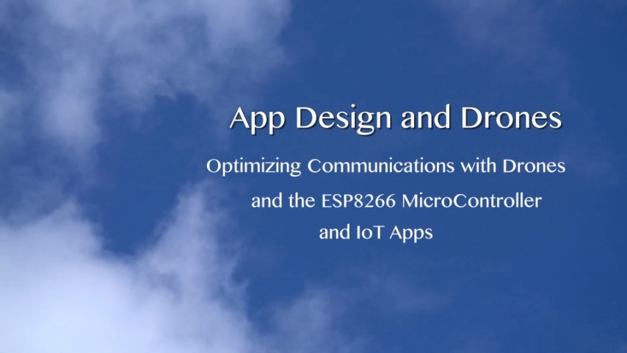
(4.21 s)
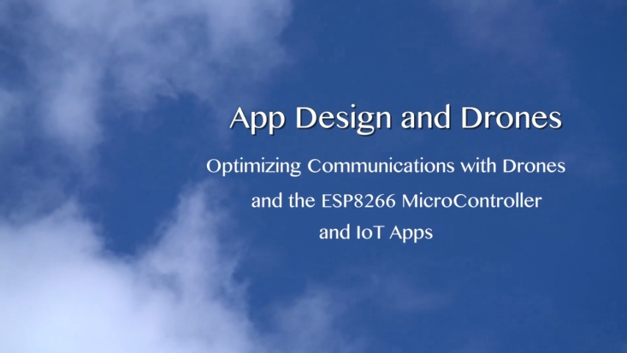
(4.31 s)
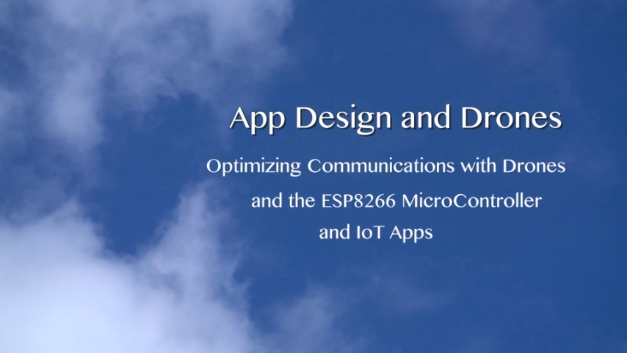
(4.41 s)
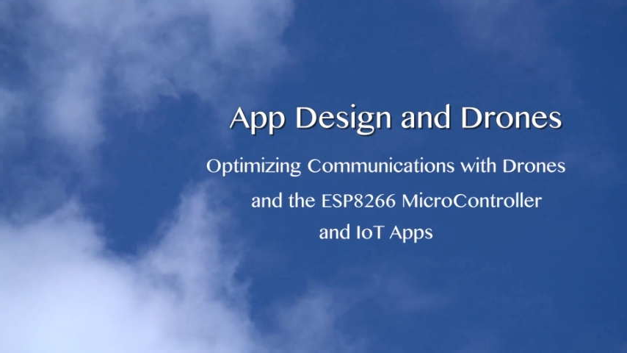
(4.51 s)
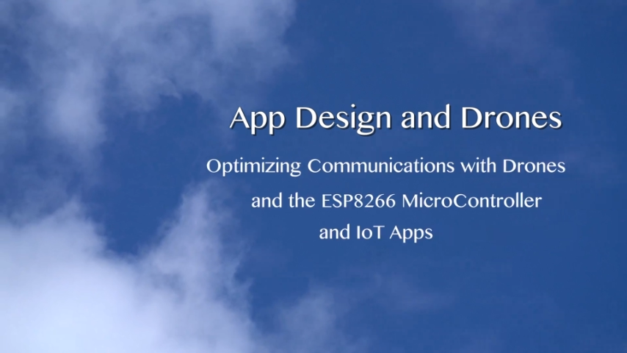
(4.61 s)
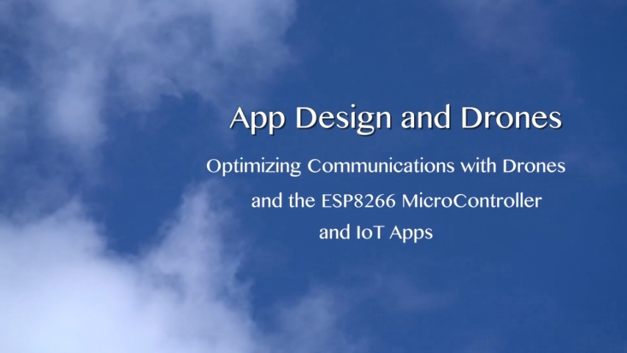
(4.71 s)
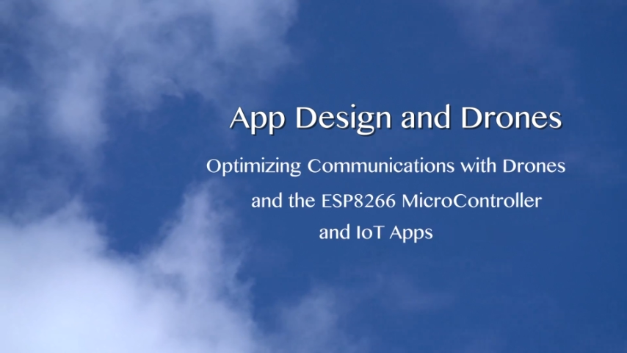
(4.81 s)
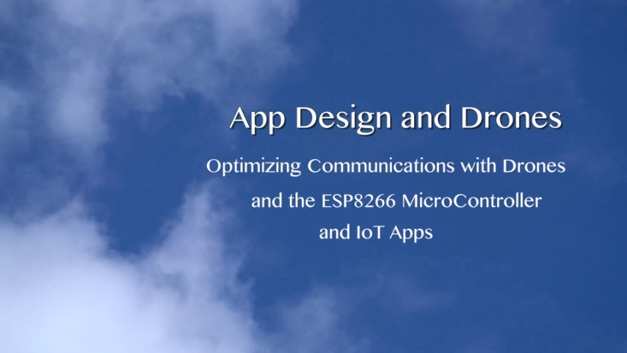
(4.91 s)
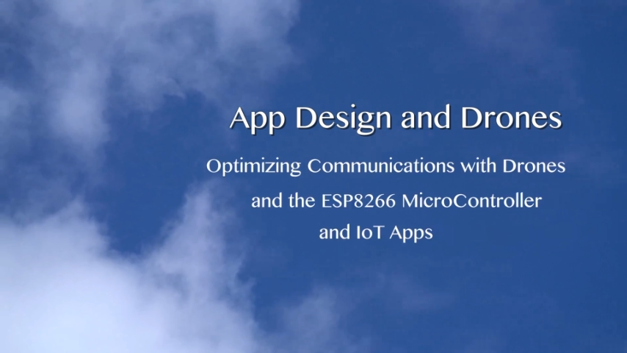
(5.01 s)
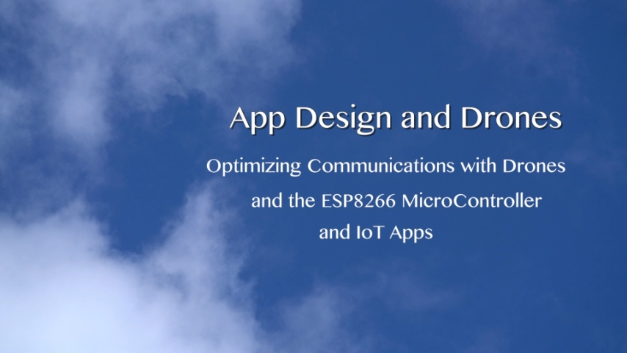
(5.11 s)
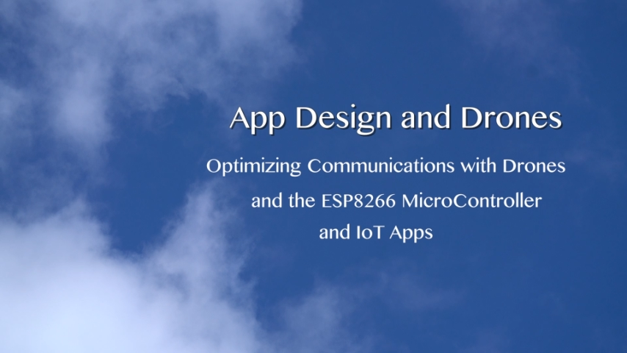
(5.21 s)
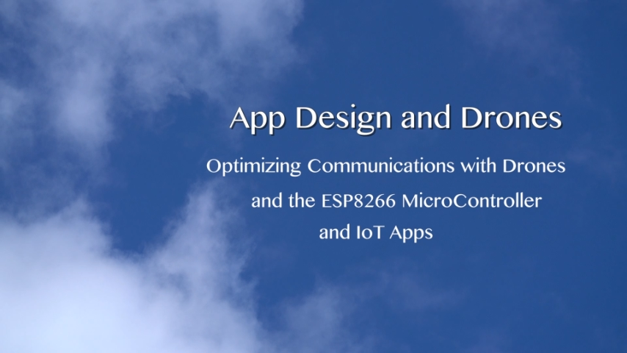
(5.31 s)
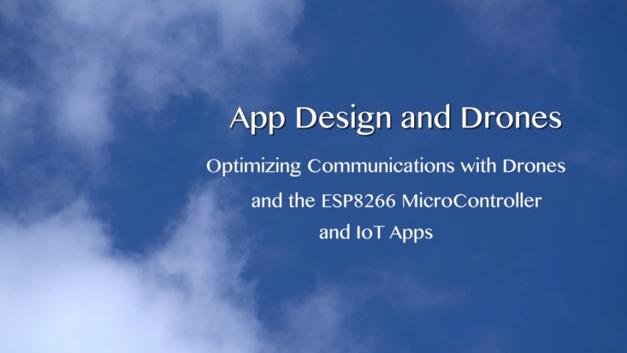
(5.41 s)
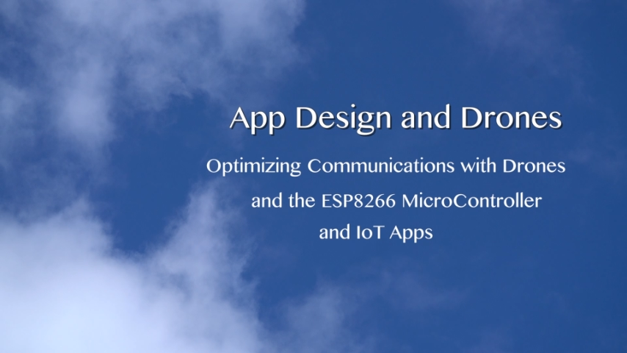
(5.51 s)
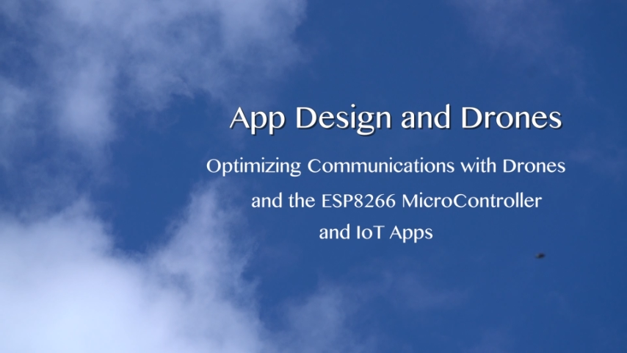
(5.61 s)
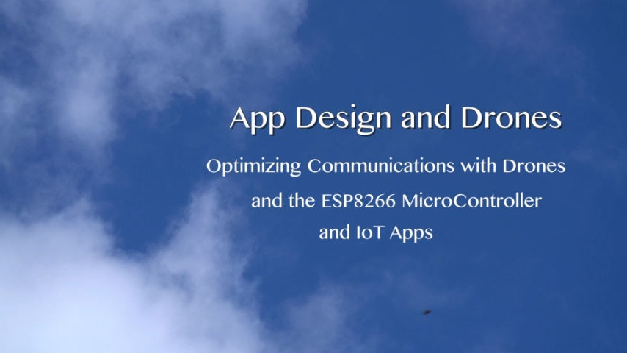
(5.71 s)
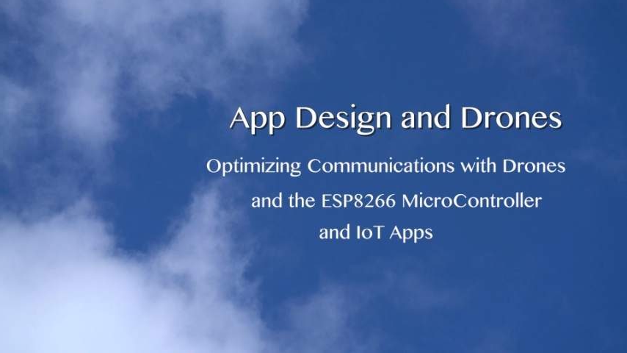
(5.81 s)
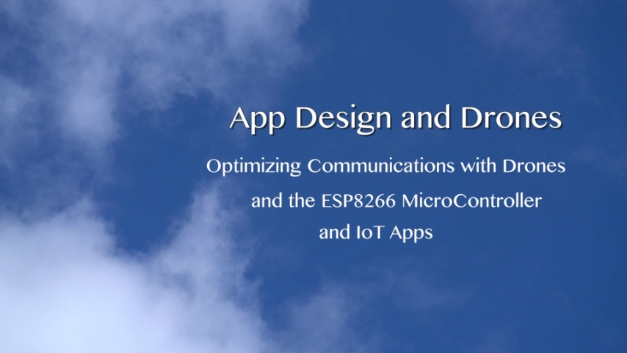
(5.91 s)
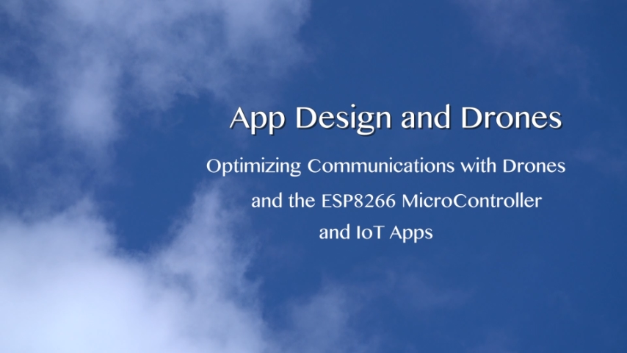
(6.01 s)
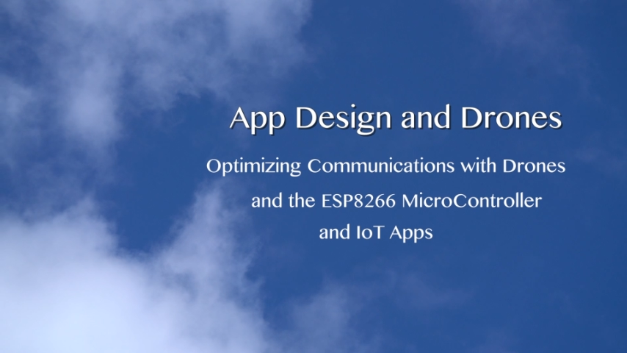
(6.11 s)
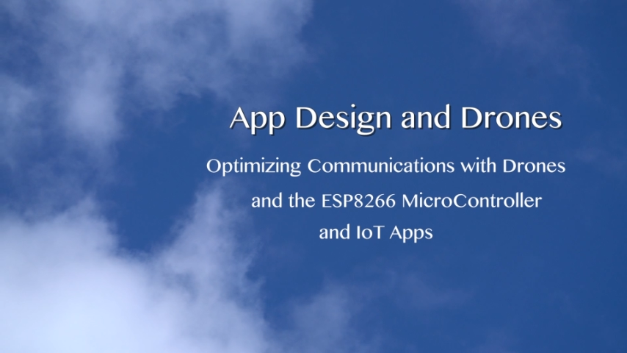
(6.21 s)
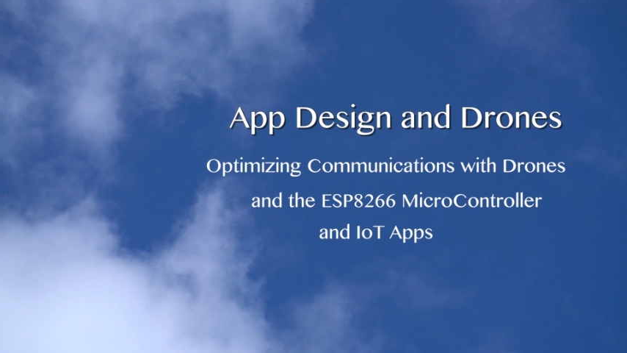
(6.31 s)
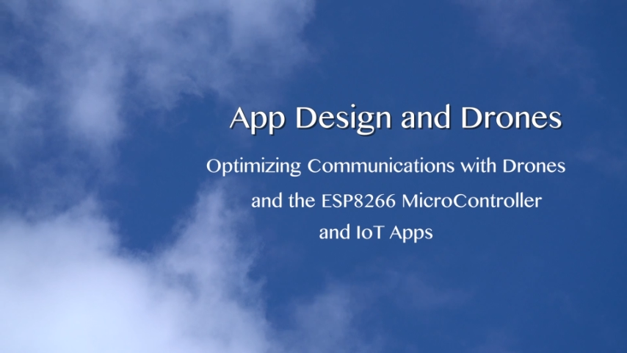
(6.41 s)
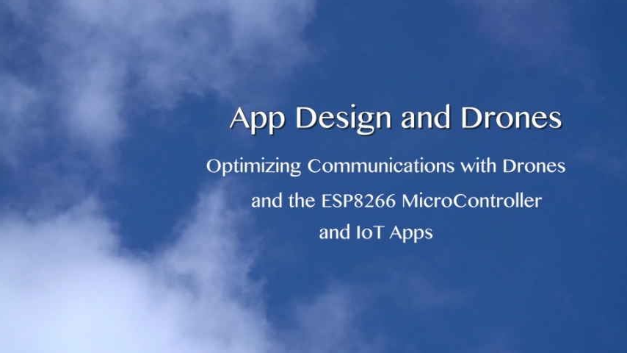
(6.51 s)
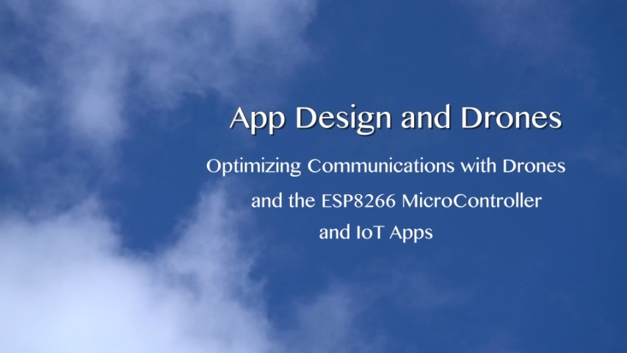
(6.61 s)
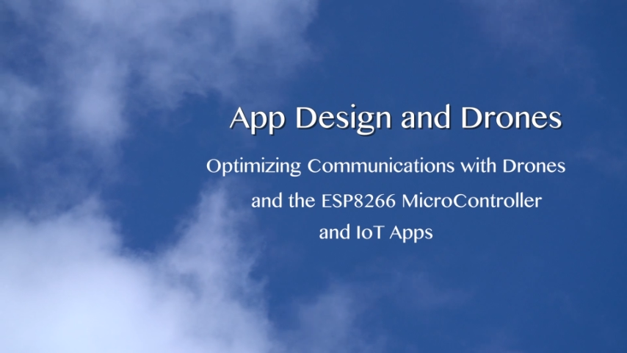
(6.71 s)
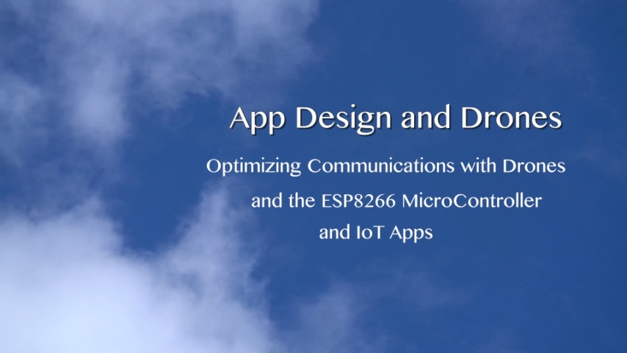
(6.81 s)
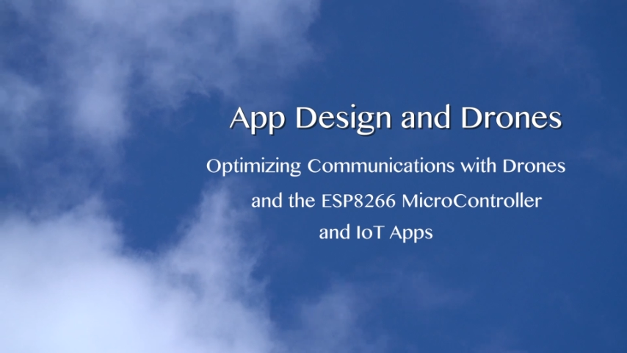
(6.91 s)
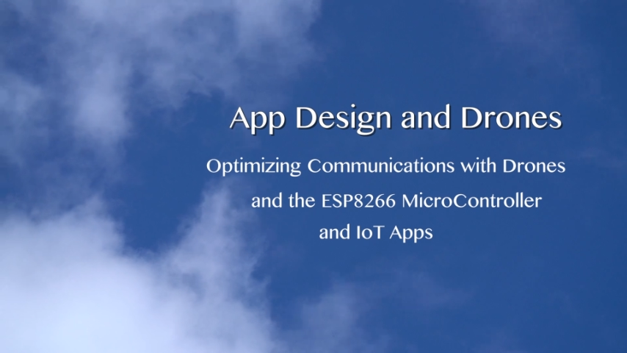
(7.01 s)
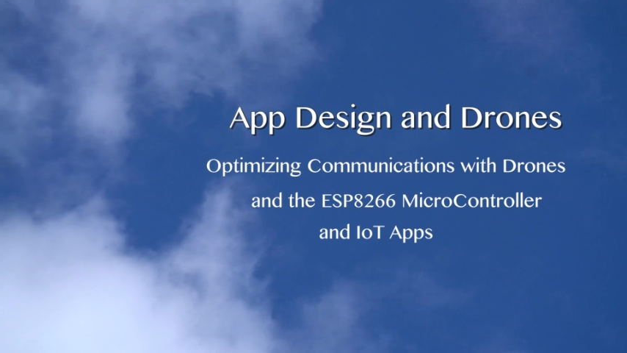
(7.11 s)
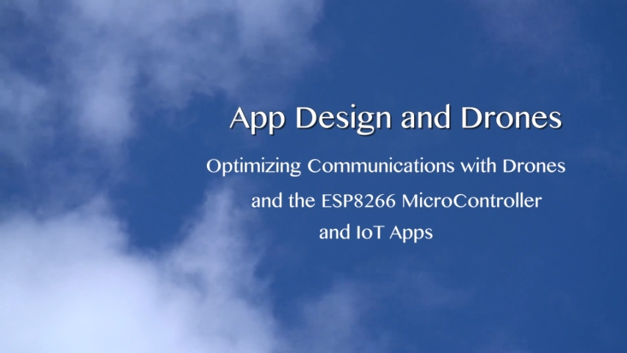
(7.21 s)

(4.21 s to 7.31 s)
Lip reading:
(no speaker visible)